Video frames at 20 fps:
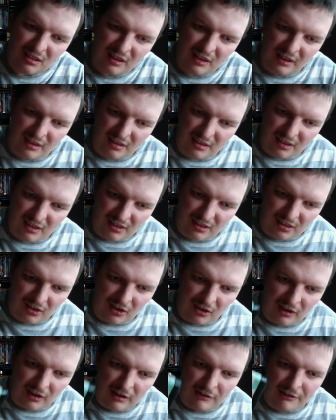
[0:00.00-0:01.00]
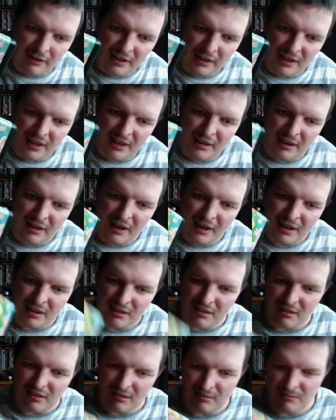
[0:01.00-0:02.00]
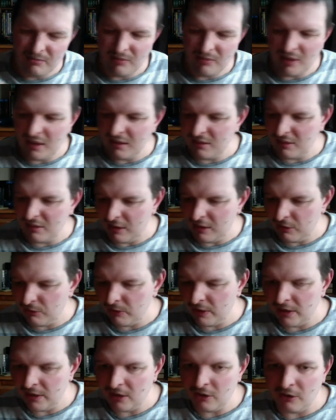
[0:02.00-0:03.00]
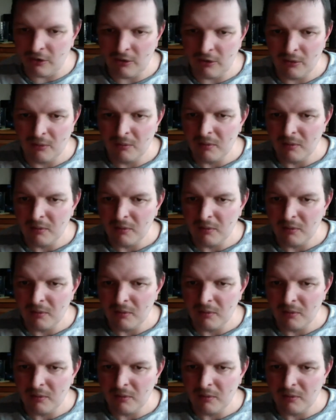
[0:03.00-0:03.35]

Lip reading: side thing here, and it's really good.